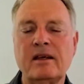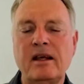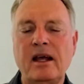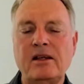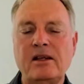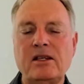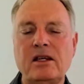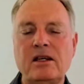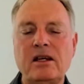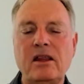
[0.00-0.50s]

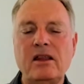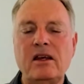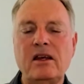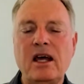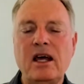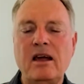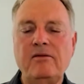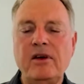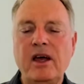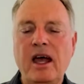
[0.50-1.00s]
that's another
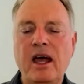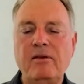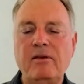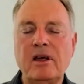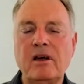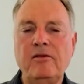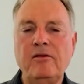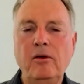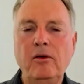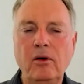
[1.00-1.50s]
name for
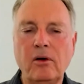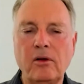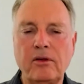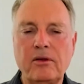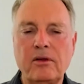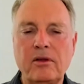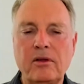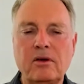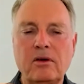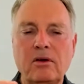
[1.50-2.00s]
having a fourth,
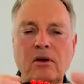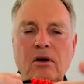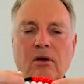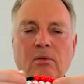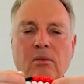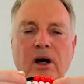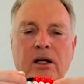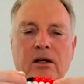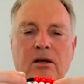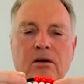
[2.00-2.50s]
or
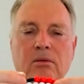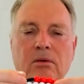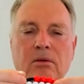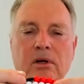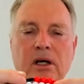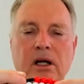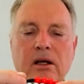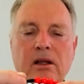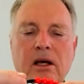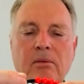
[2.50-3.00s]

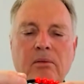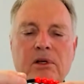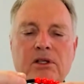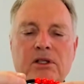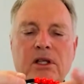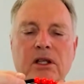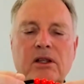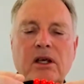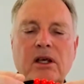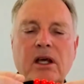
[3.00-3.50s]
1/4 that would
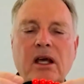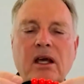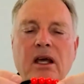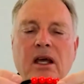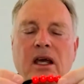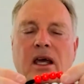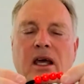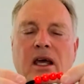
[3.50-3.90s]
sit there.